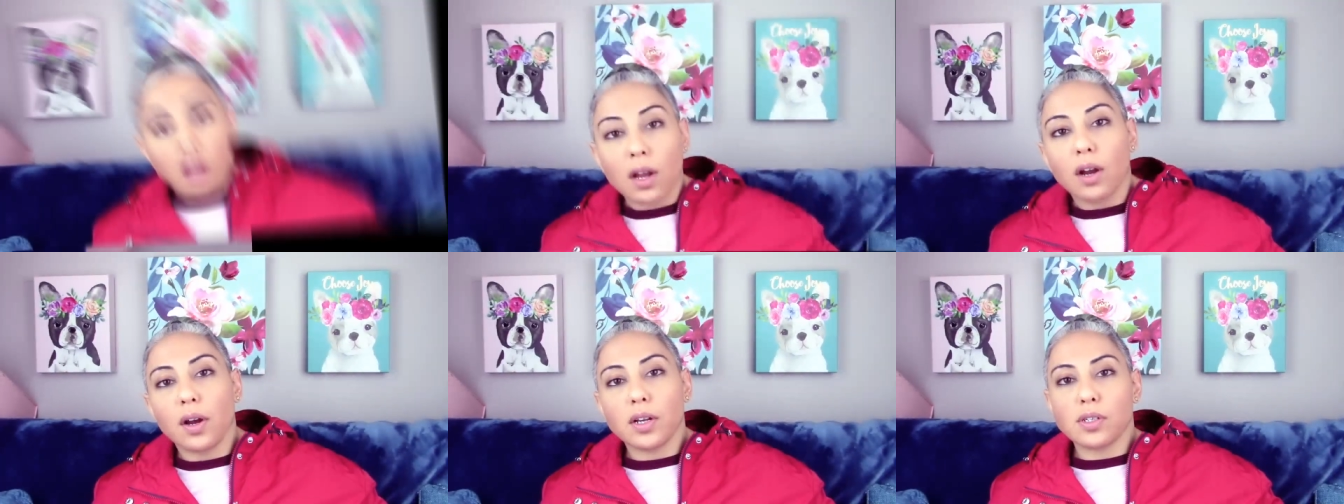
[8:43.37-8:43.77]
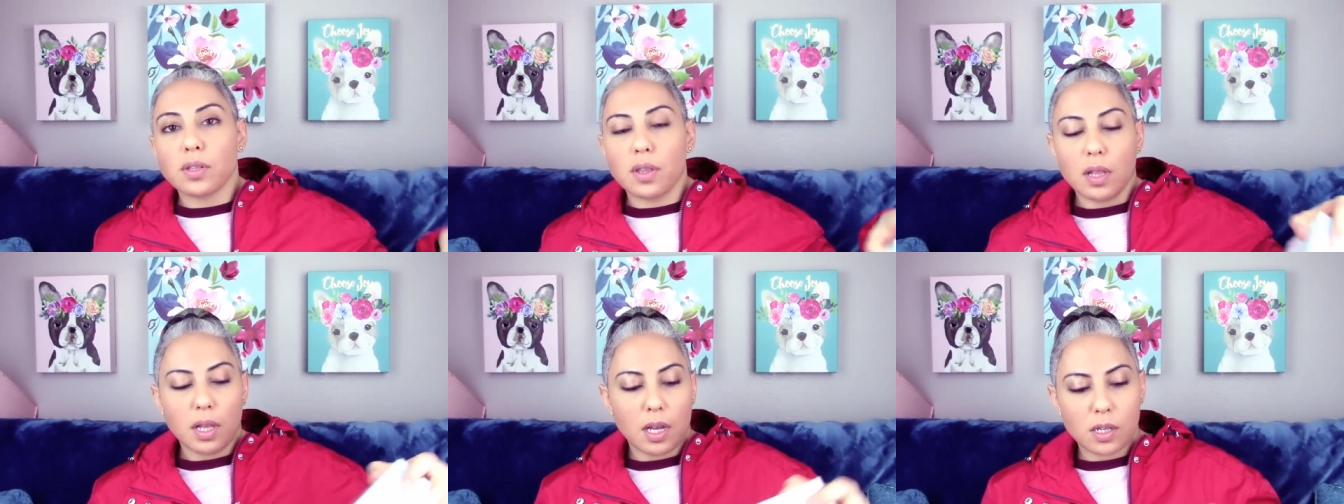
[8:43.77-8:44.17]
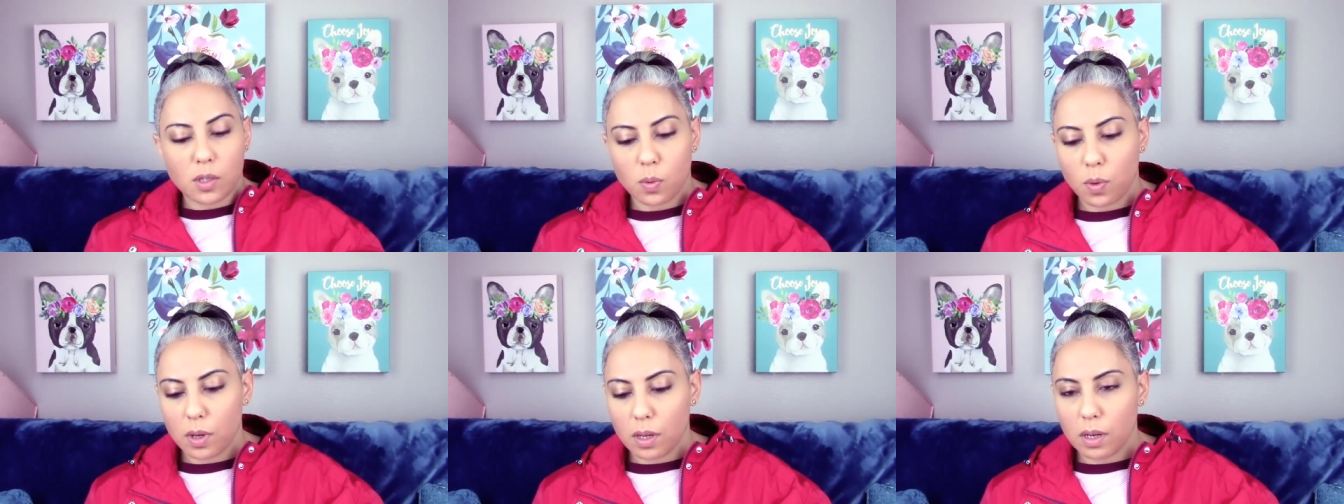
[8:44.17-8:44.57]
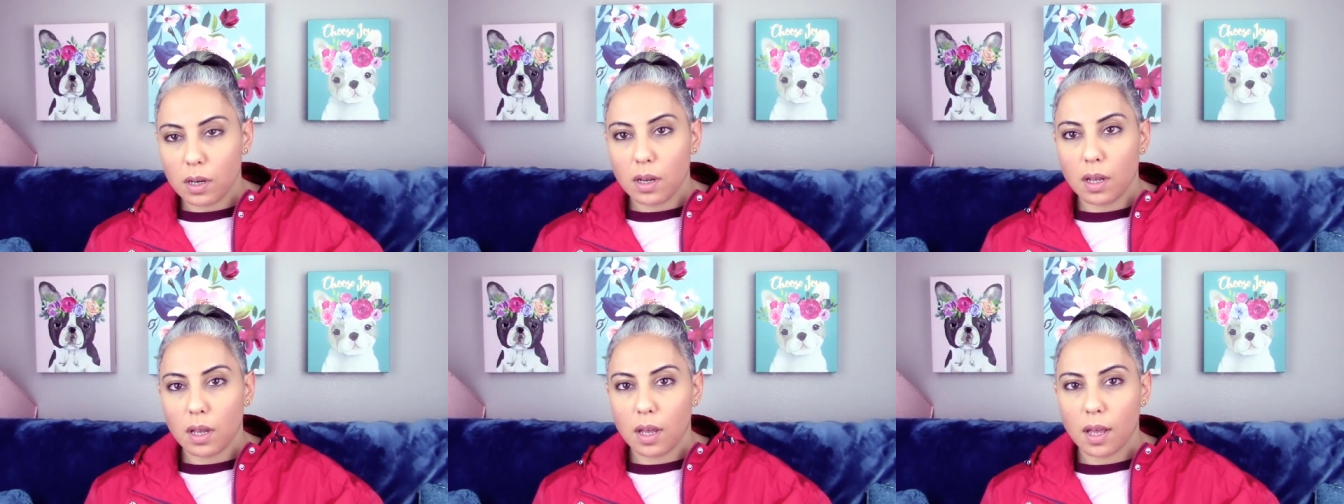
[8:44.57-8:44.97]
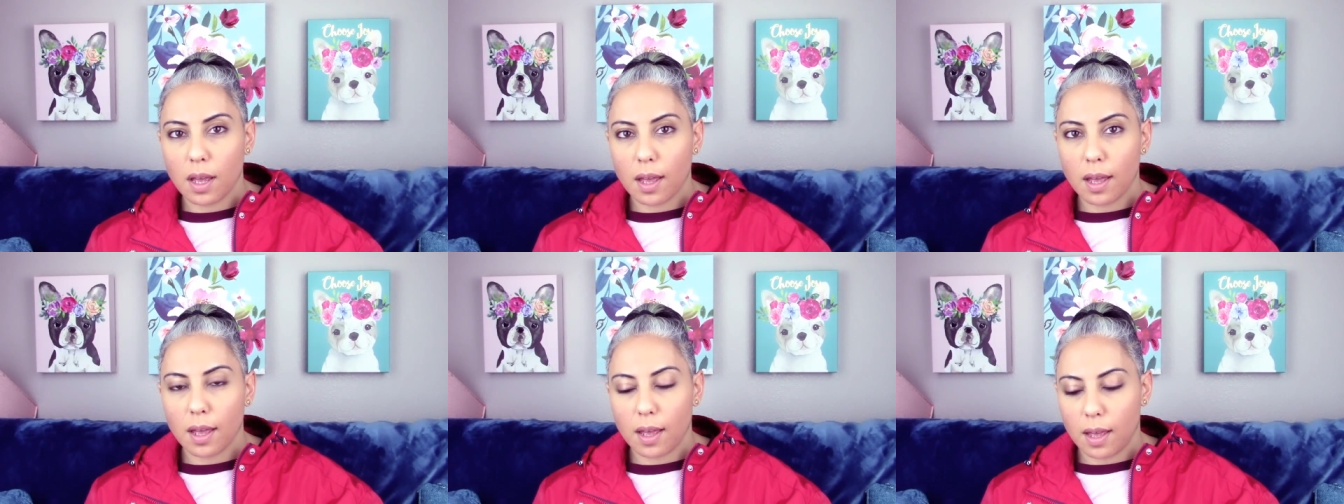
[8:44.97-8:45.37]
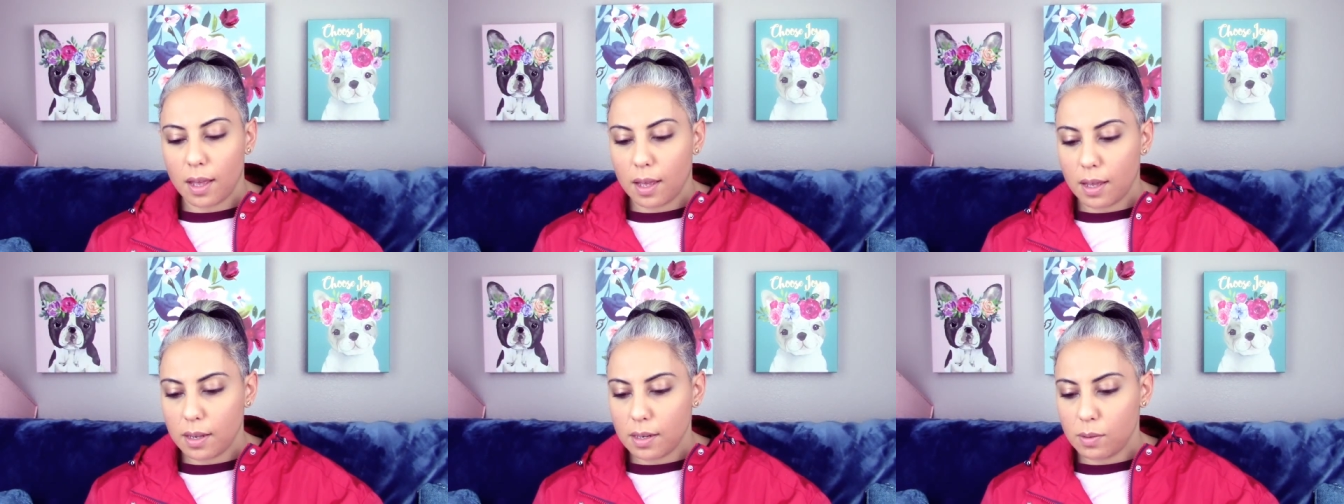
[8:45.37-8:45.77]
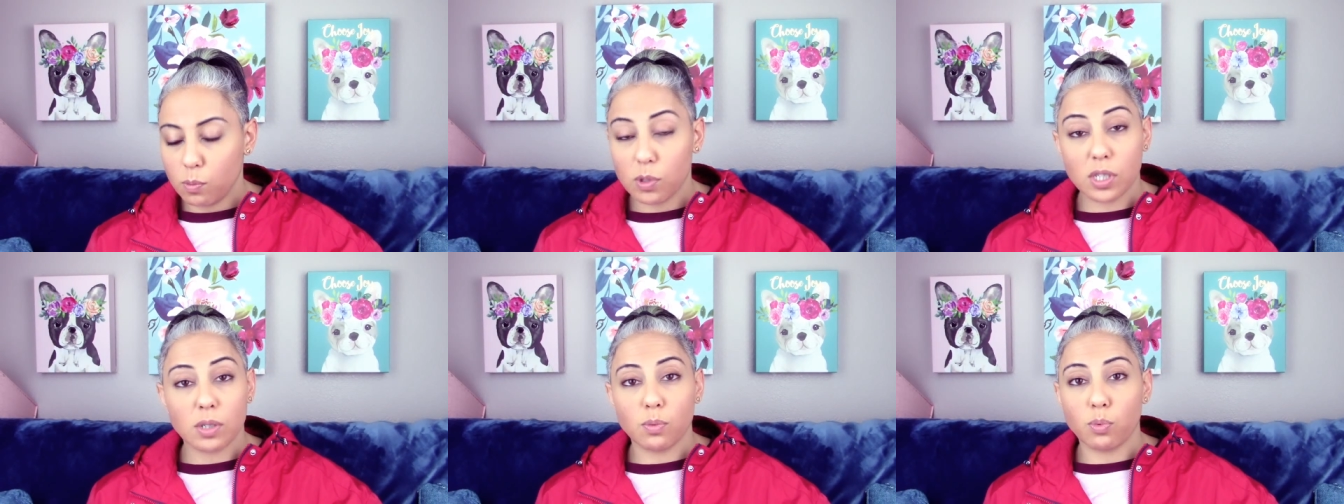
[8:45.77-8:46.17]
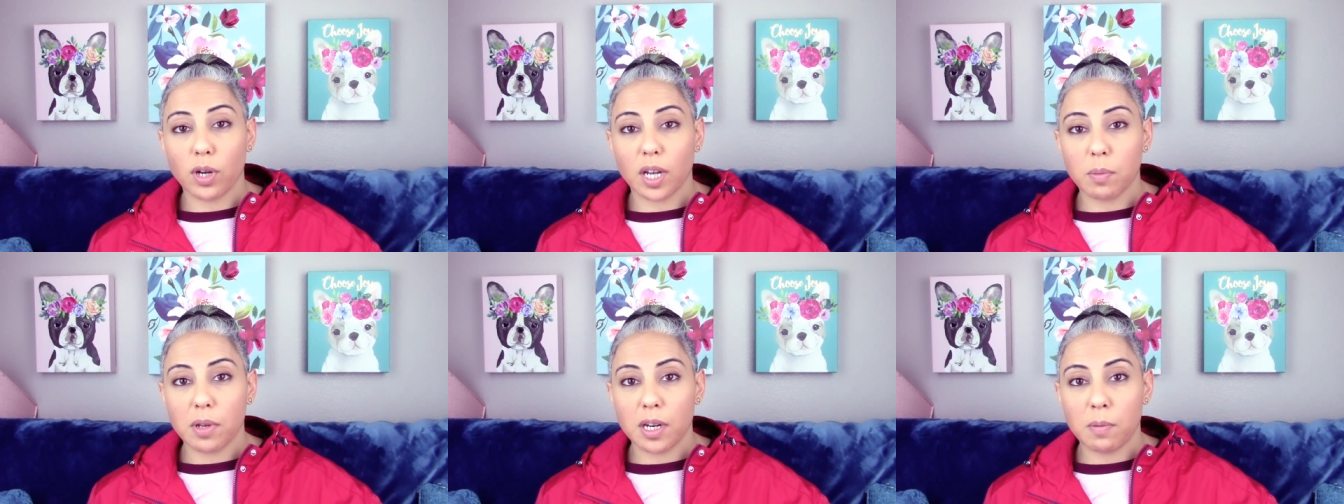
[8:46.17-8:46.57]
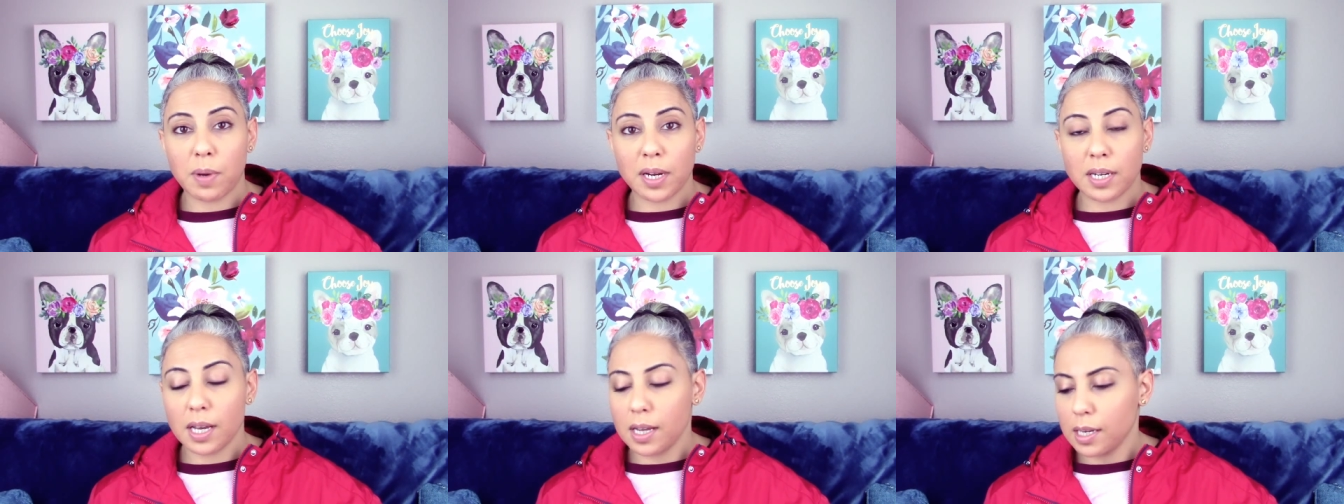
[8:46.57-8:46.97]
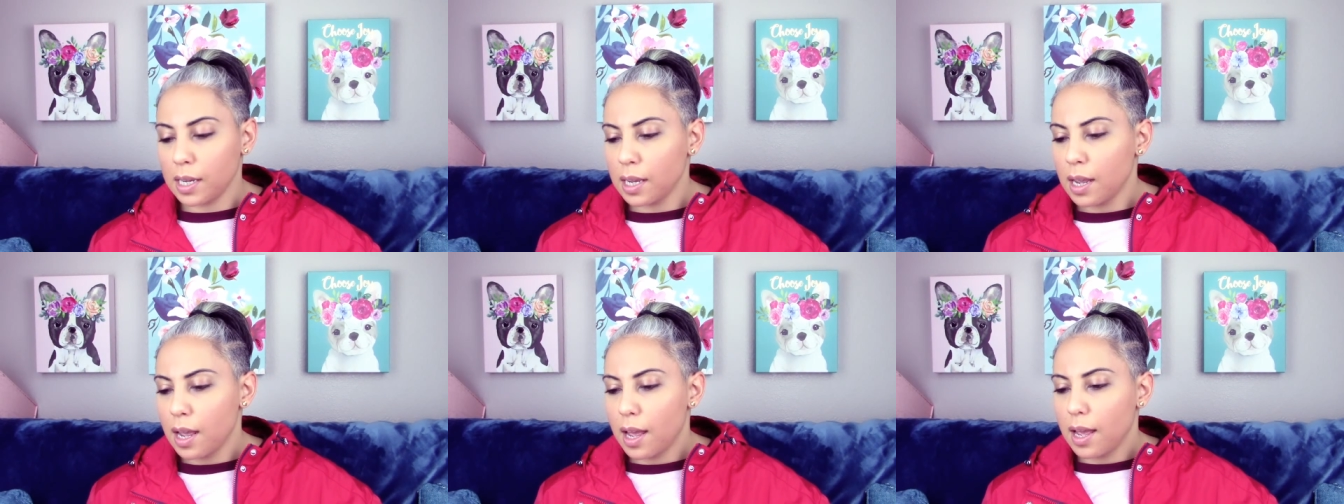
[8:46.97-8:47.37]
All right, so the last one uh, was recommended by Donnie.